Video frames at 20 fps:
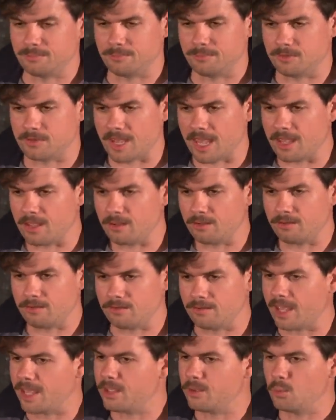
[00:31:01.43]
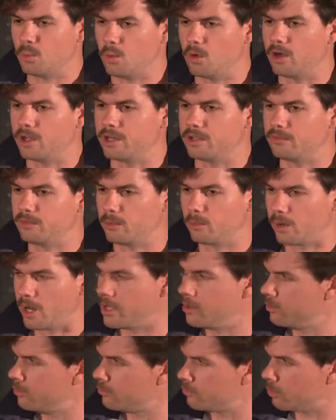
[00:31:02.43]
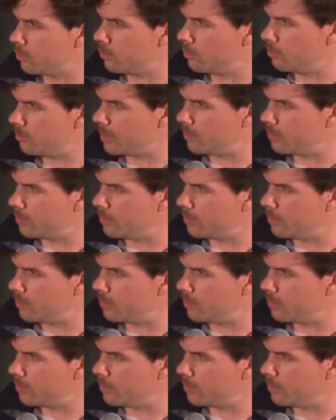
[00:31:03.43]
Day one of the writer's room,